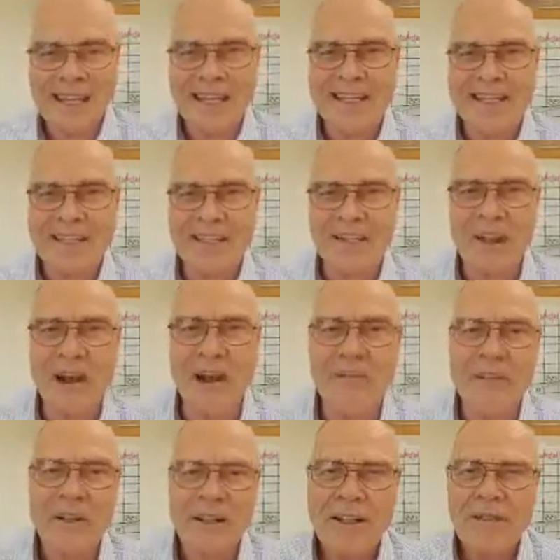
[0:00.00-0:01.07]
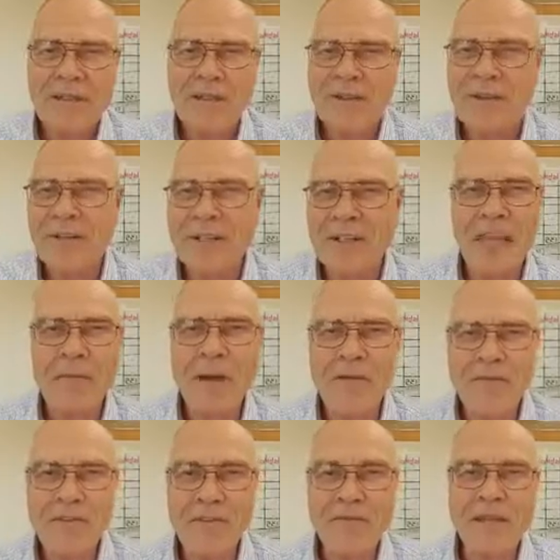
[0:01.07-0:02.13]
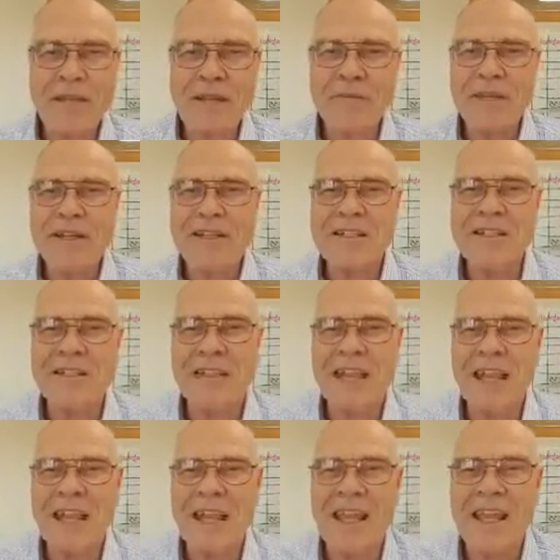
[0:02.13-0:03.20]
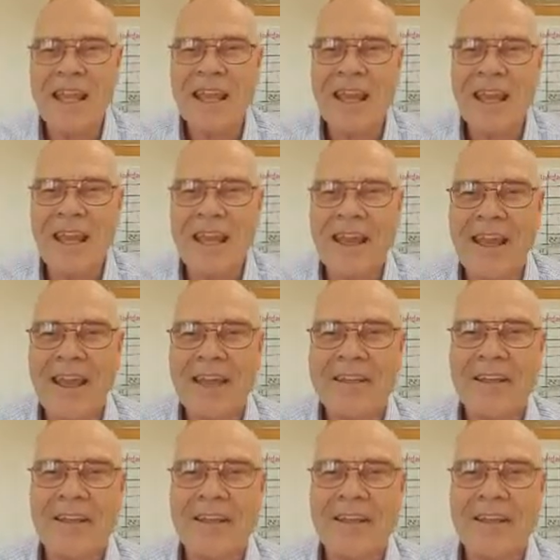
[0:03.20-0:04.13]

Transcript: kick this off. Going to take about 15 minutes today and